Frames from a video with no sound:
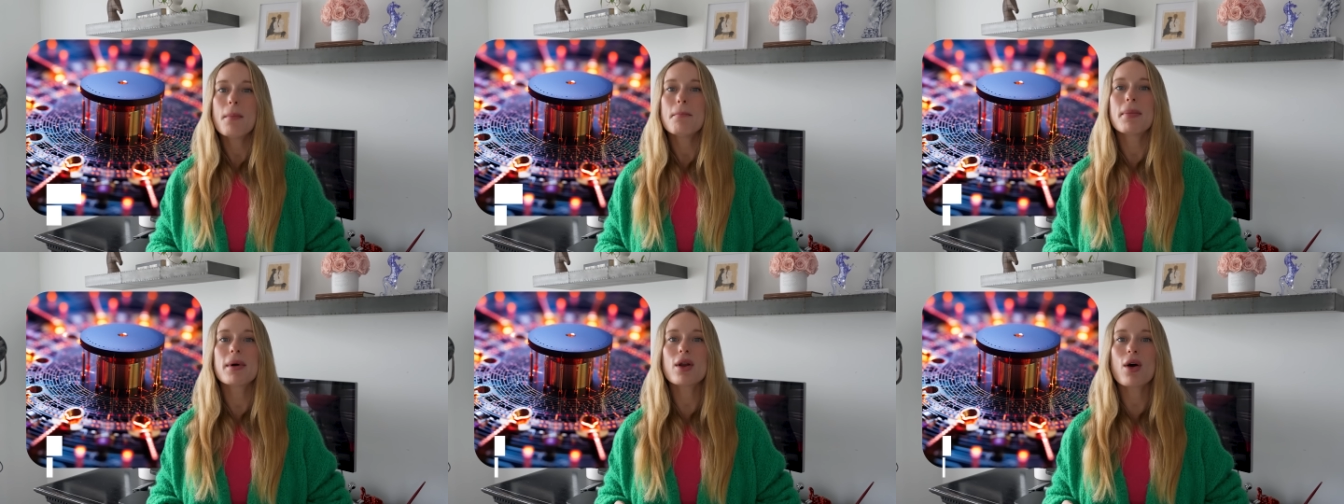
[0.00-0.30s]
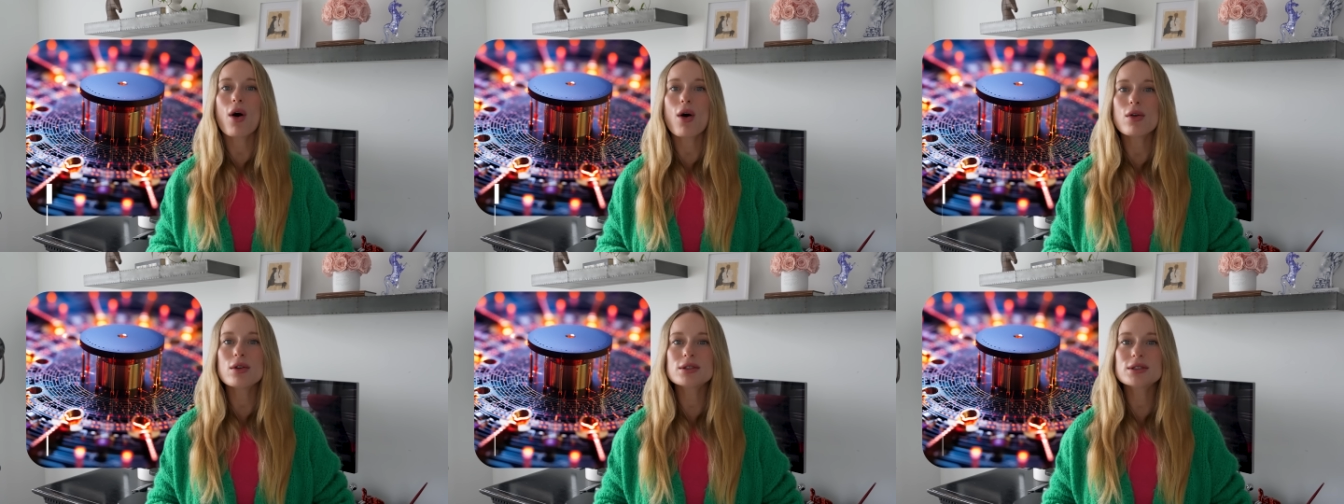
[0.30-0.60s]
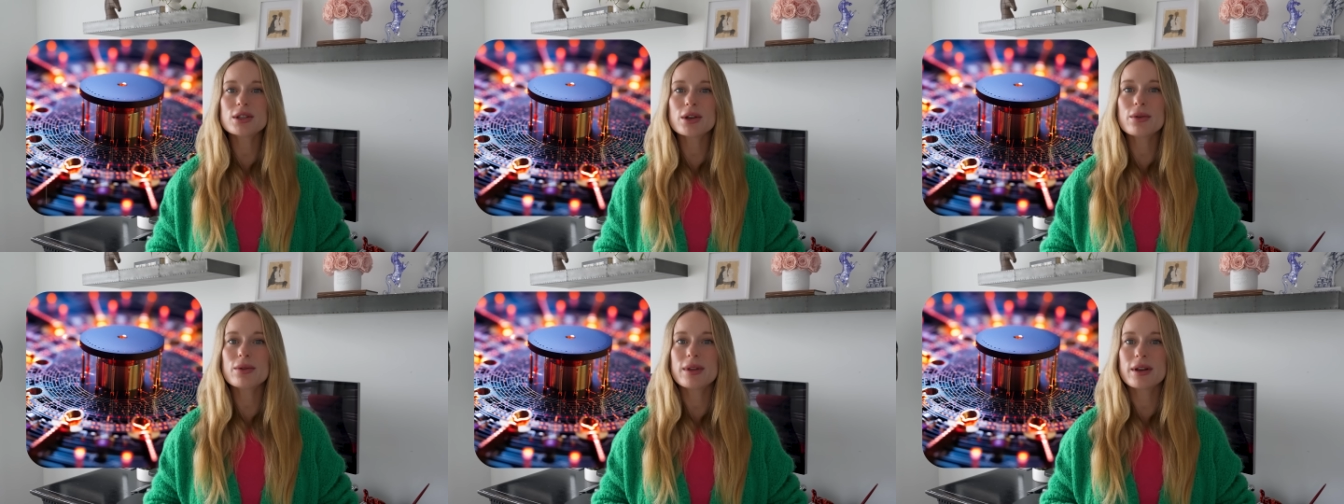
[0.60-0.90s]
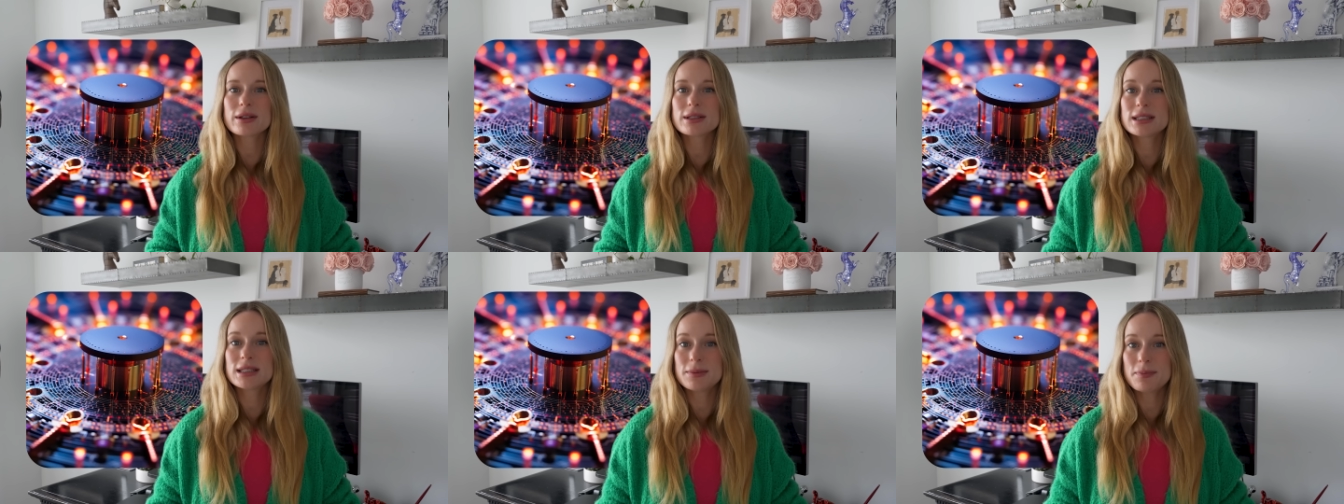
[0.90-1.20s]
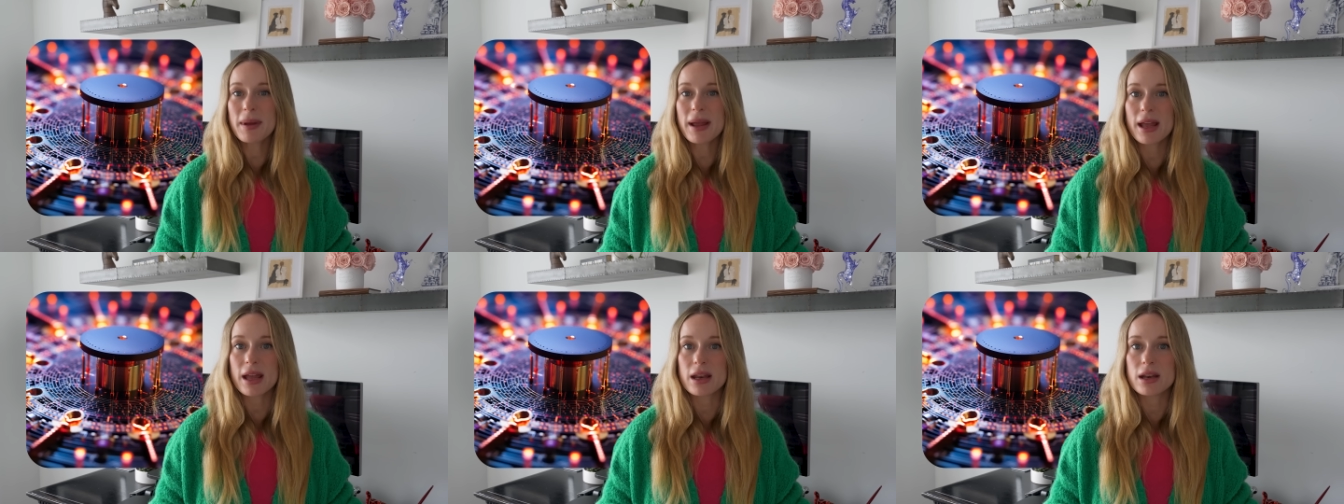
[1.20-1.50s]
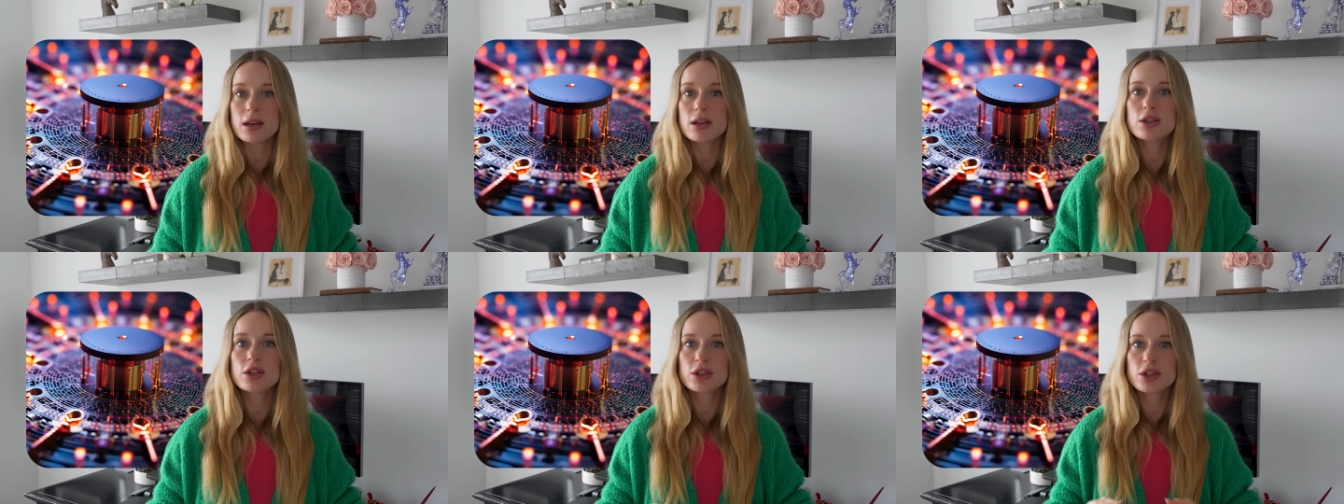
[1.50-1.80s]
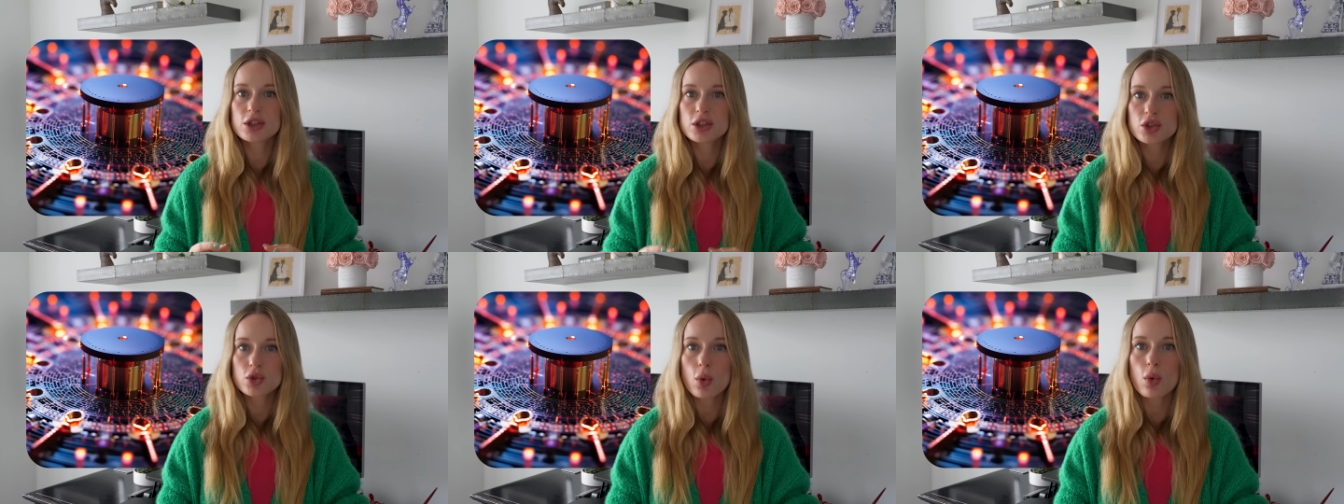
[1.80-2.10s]
but also their spin to
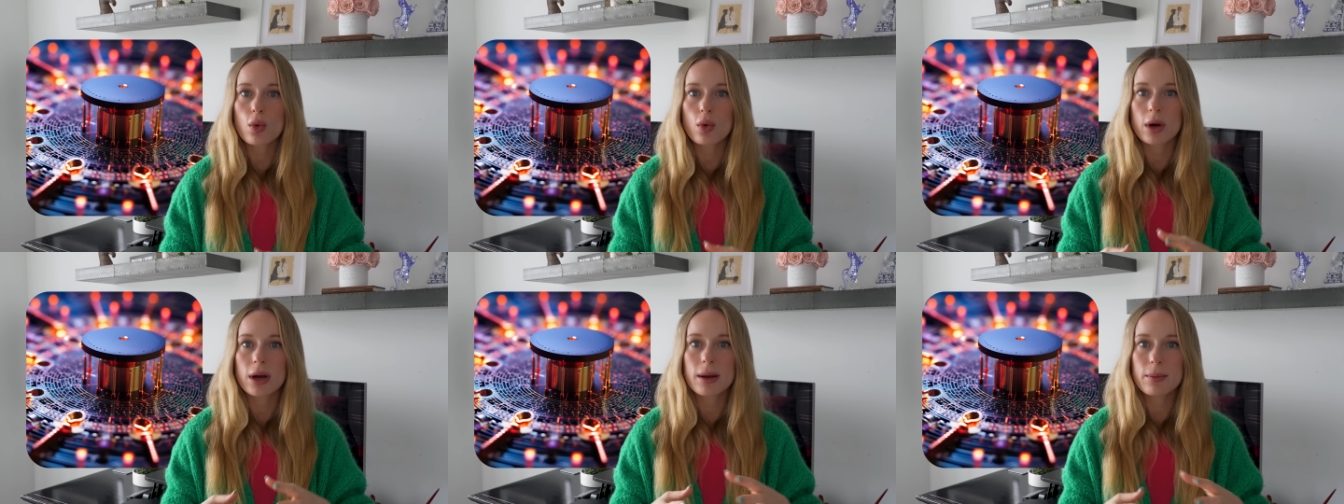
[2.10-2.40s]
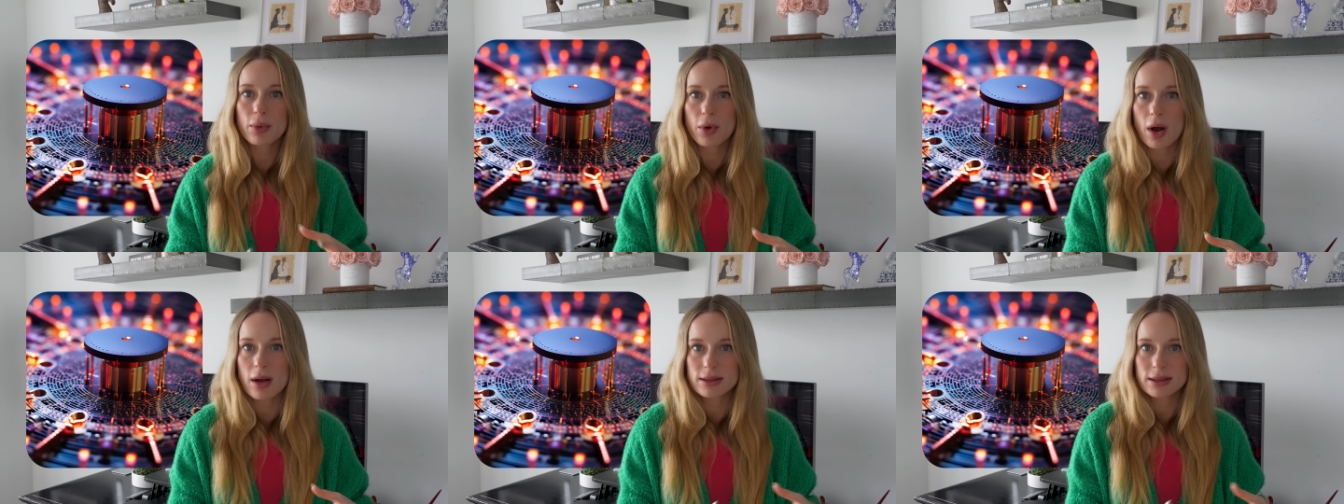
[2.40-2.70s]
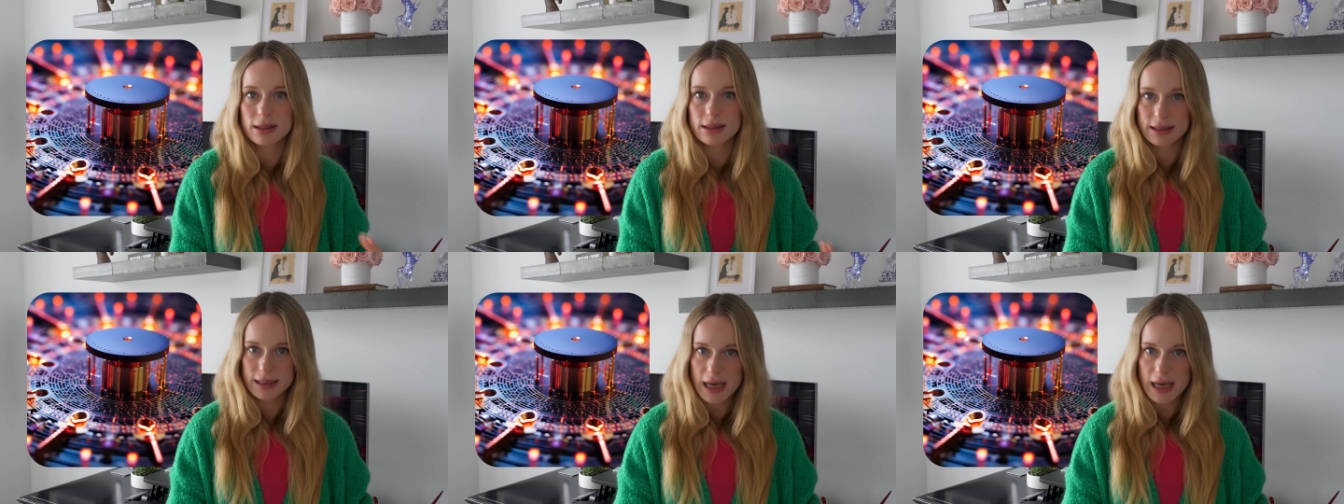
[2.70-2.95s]
store and process